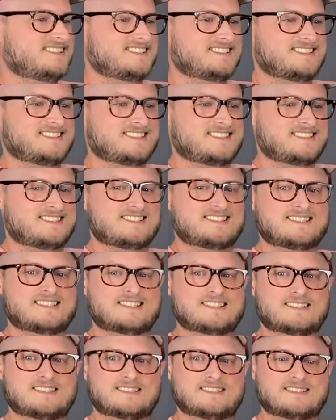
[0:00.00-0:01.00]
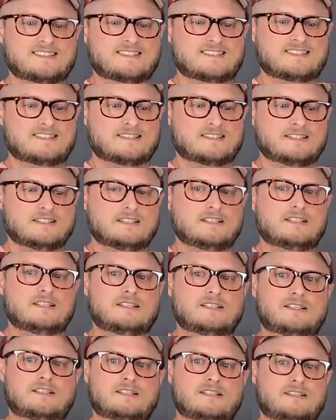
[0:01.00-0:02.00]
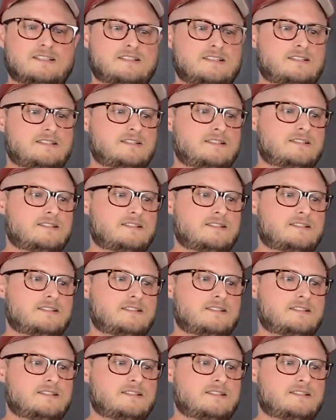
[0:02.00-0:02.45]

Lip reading: No words are spoken by the person on screen.